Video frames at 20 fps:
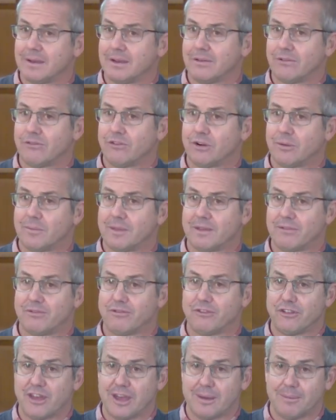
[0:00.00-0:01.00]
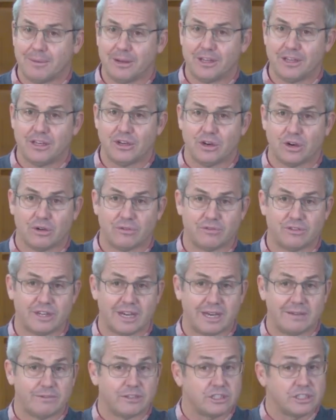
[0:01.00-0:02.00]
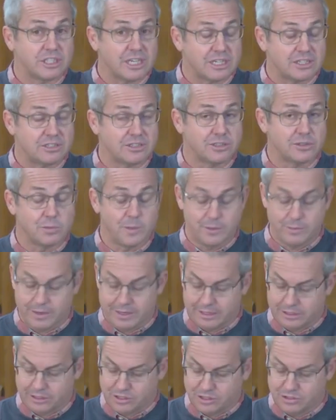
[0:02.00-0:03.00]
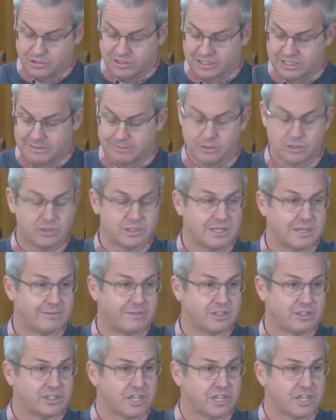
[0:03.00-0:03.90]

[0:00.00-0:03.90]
from the family of David, just as we read in 2 Samuel 7.